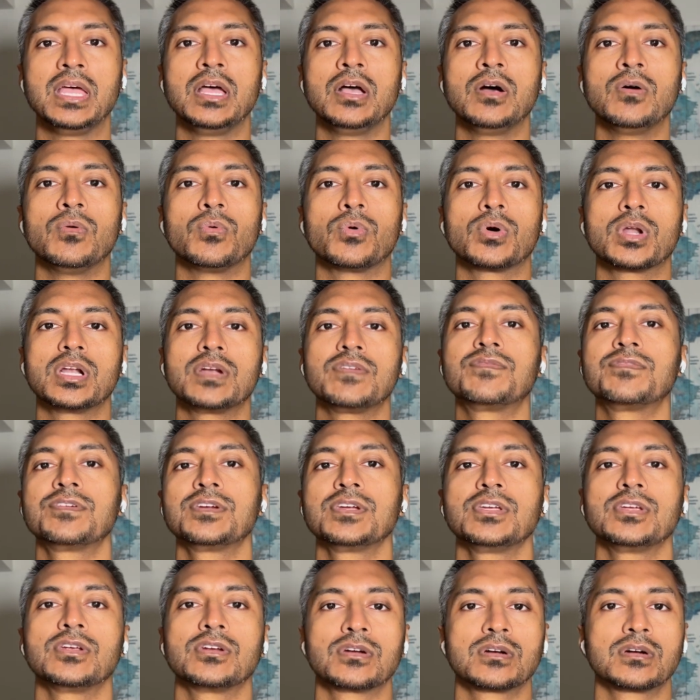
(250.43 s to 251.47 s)
Whatever
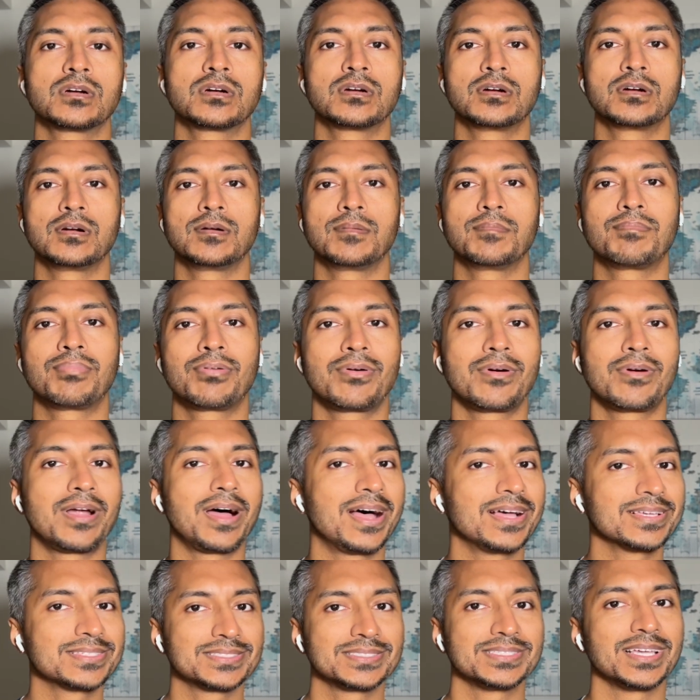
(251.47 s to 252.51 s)
your
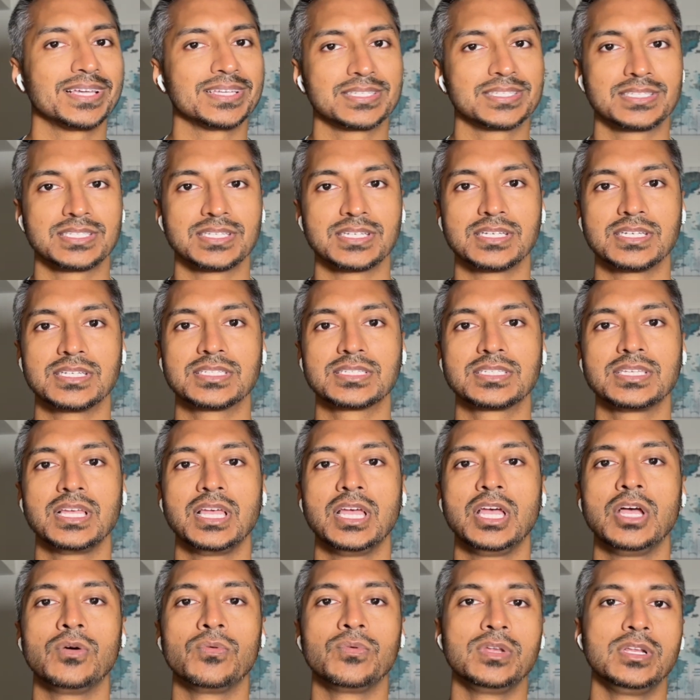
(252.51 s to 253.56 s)
process is,
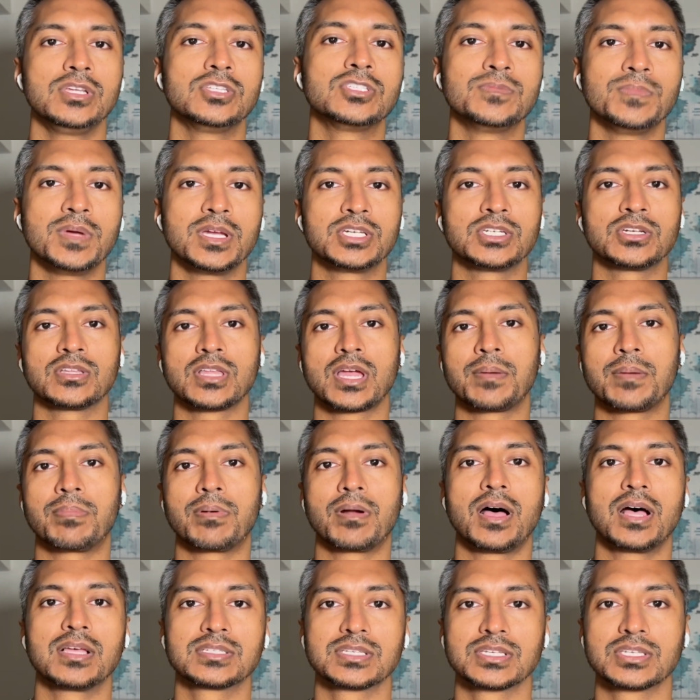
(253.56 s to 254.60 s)
we need to make sure that
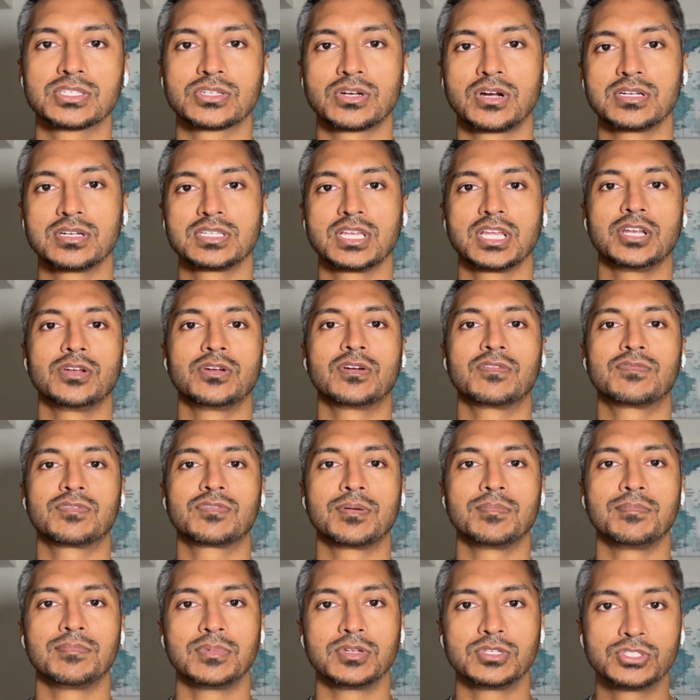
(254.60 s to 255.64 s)
process starts anywhere
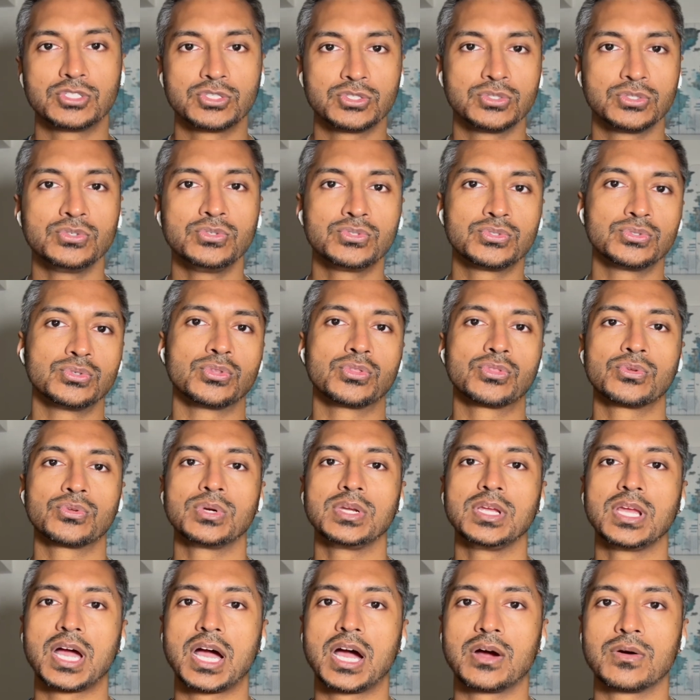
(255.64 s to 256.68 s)
from 2 to 3
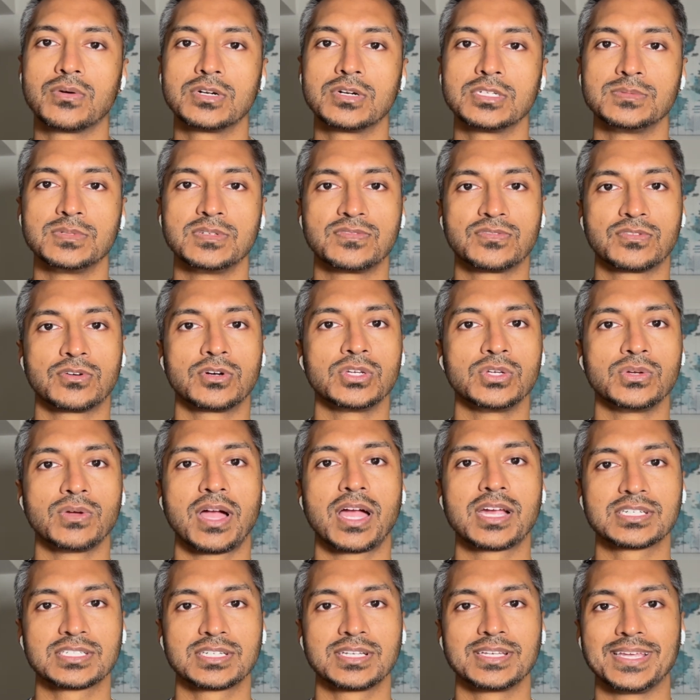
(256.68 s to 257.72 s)
hours before you
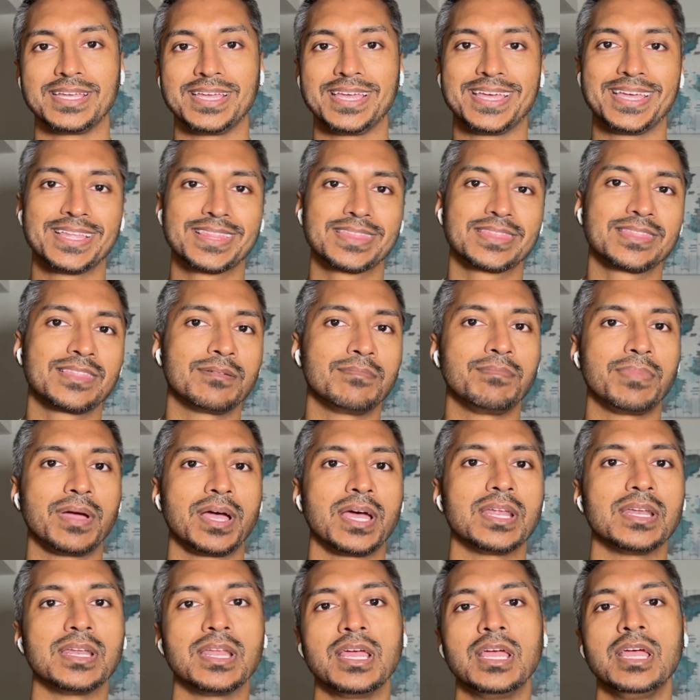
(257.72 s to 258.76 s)
actually hit the
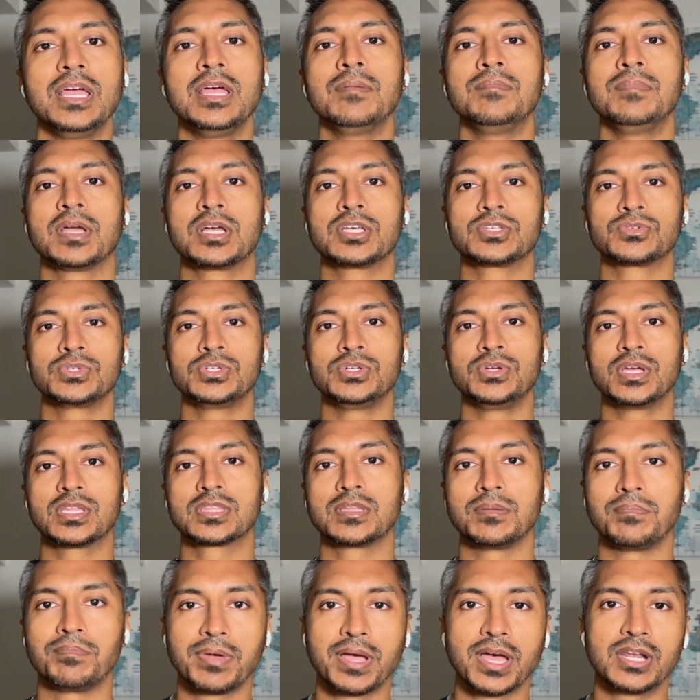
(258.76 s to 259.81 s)
bed. Because when you hit the
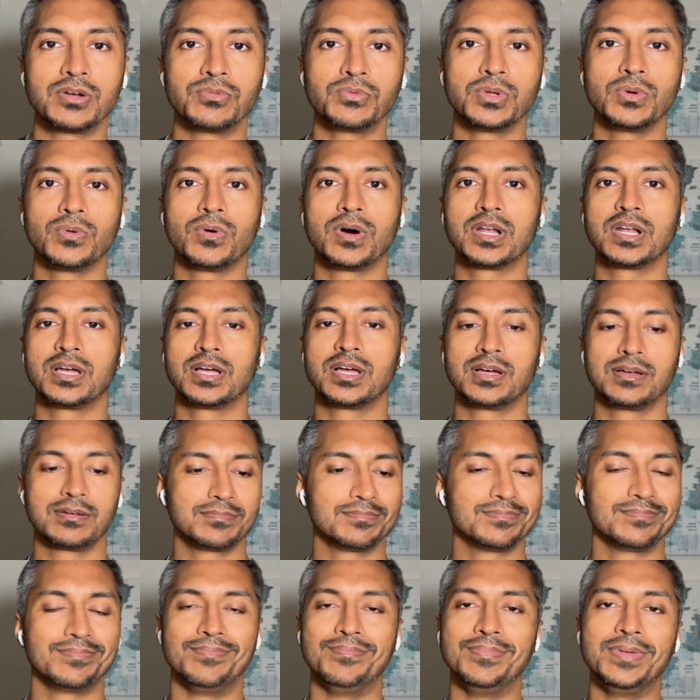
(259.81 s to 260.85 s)
bed, we want to
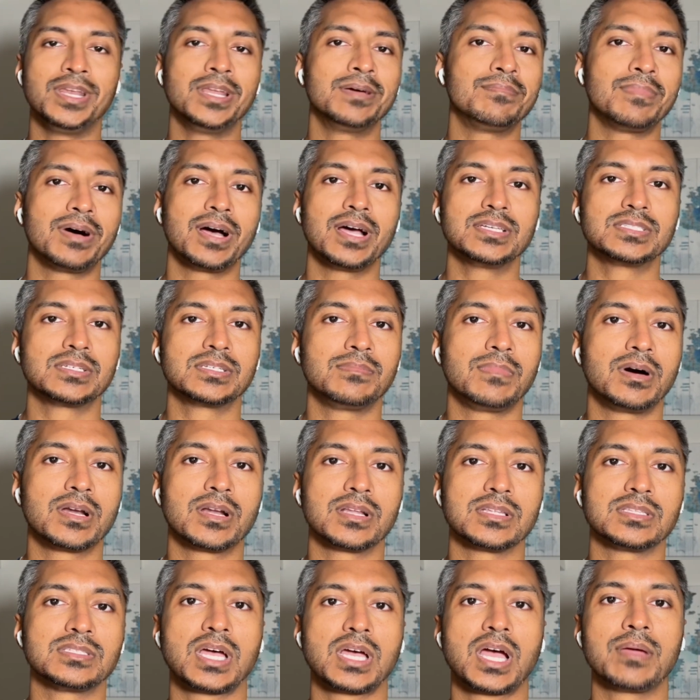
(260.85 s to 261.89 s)
minimize the amount of
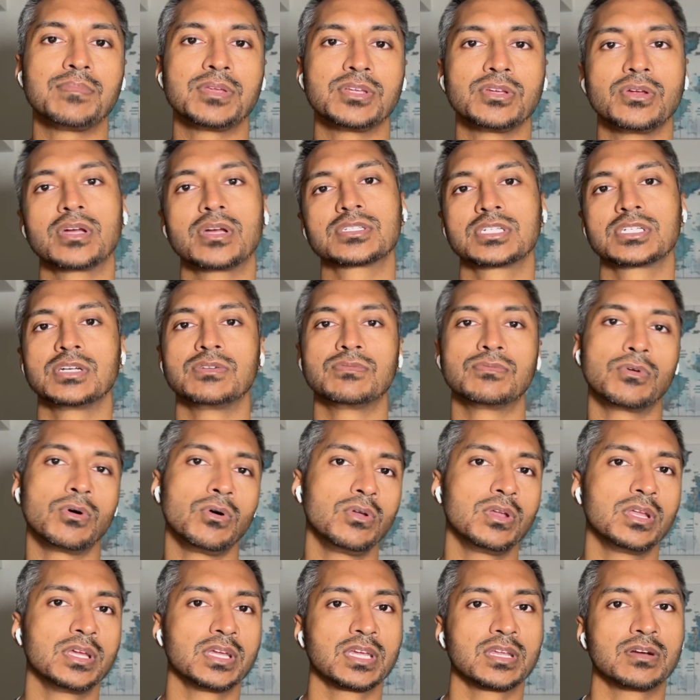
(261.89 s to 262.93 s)
time that you're actually
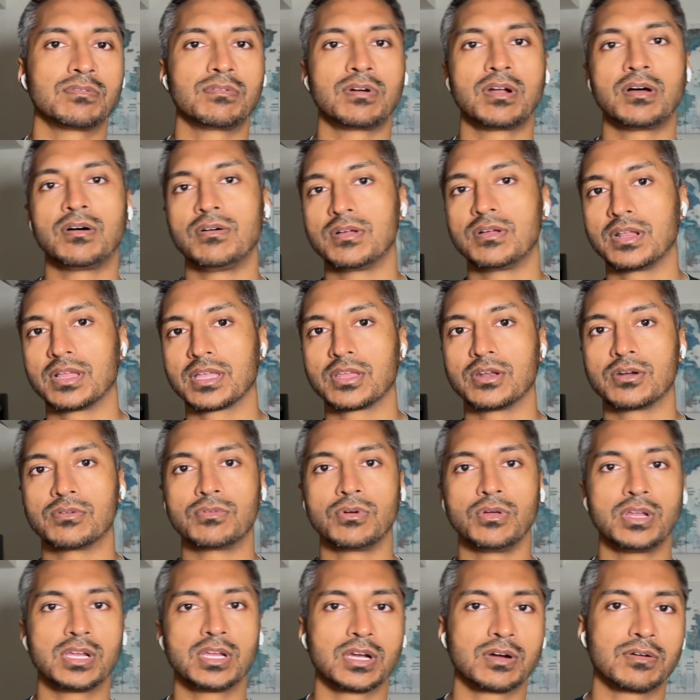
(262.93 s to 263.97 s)
rolling
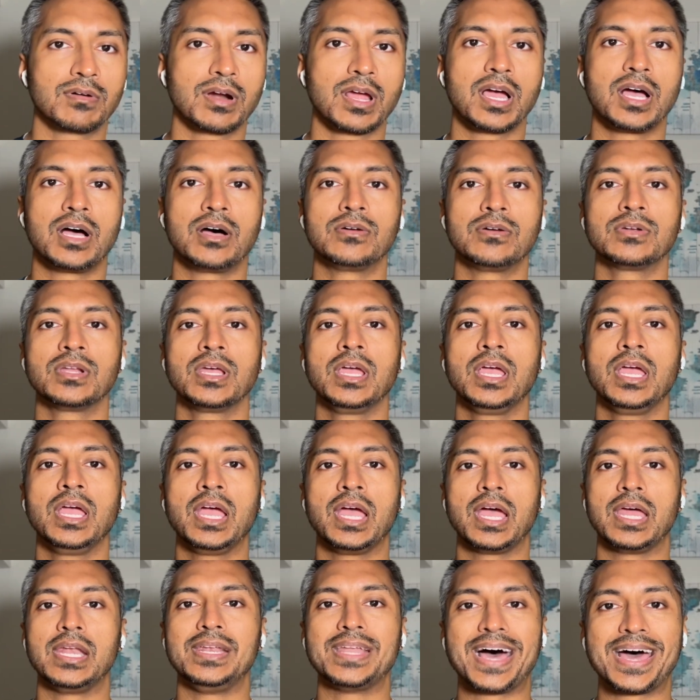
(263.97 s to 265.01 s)
around
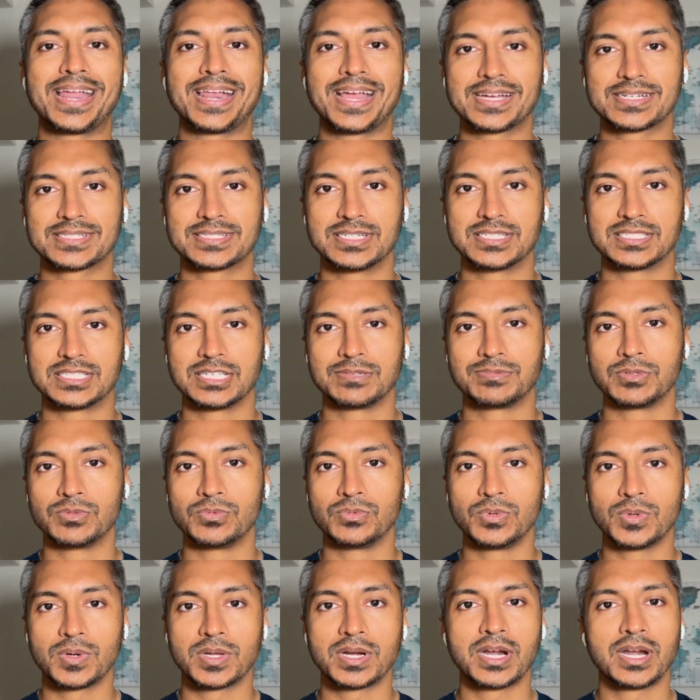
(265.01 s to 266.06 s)
and not actually sleeping. We
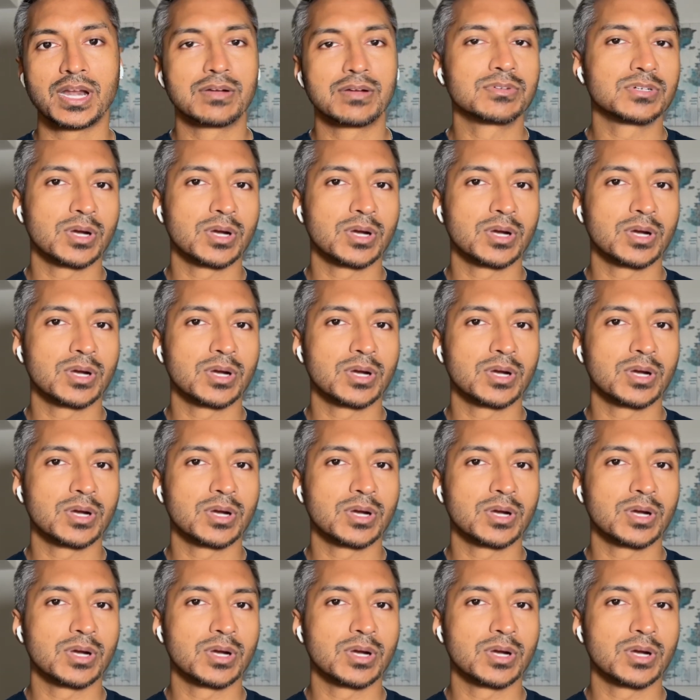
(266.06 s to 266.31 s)
want to